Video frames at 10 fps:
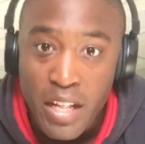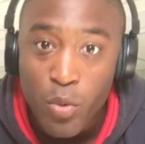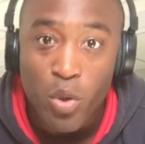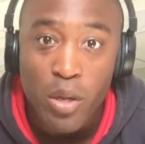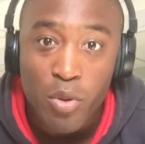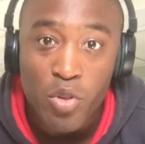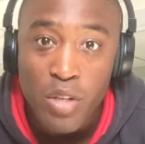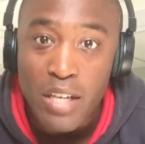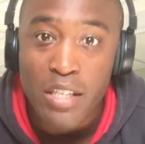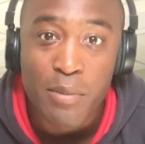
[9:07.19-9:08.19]
And then we're able to
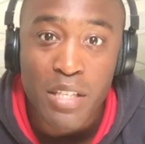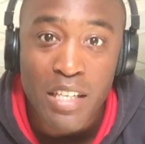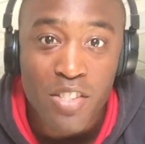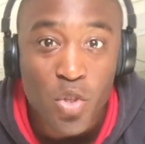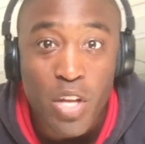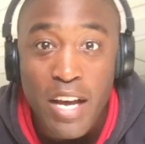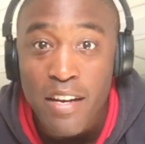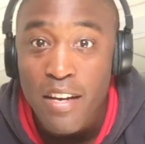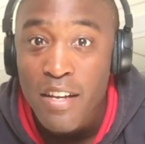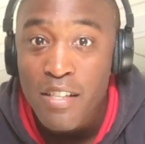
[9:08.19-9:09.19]
do that deep clean so
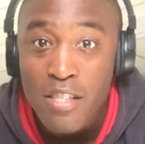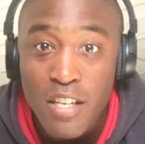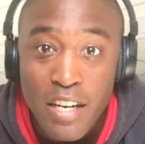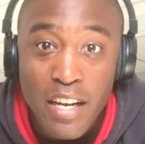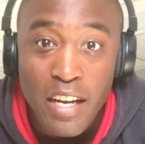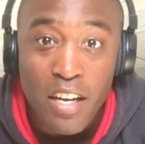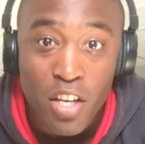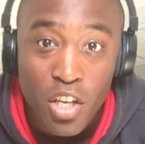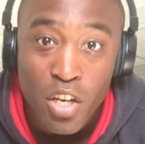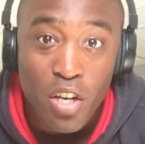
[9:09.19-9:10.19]
that
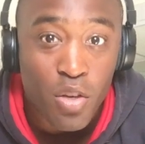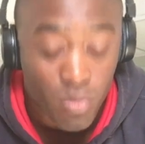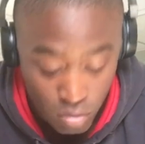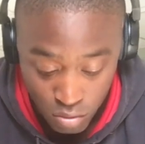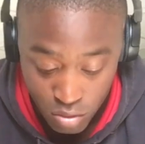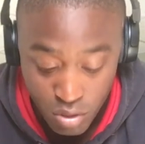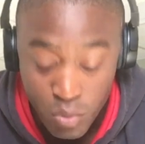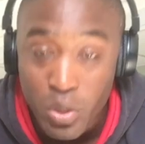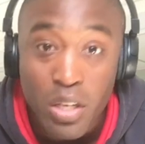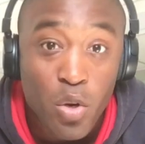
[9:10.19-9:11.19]
Sunday,
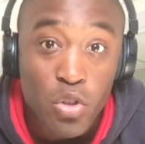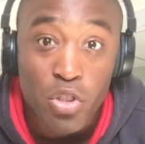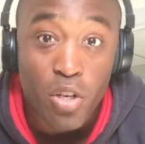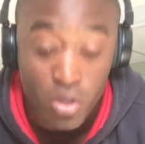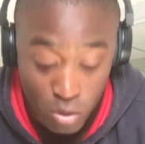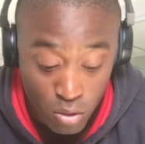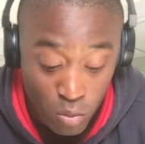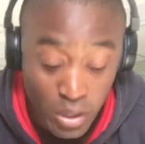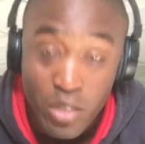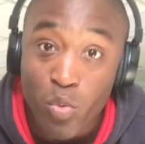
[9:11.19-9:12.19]
we can go to church
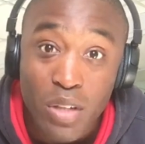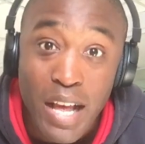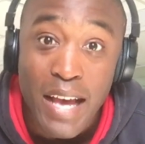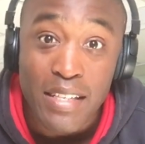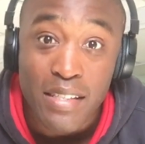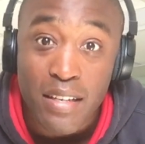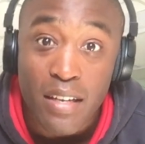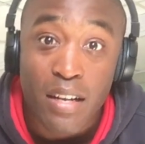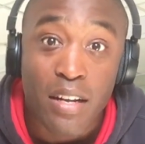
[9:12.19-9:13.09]
or we can relax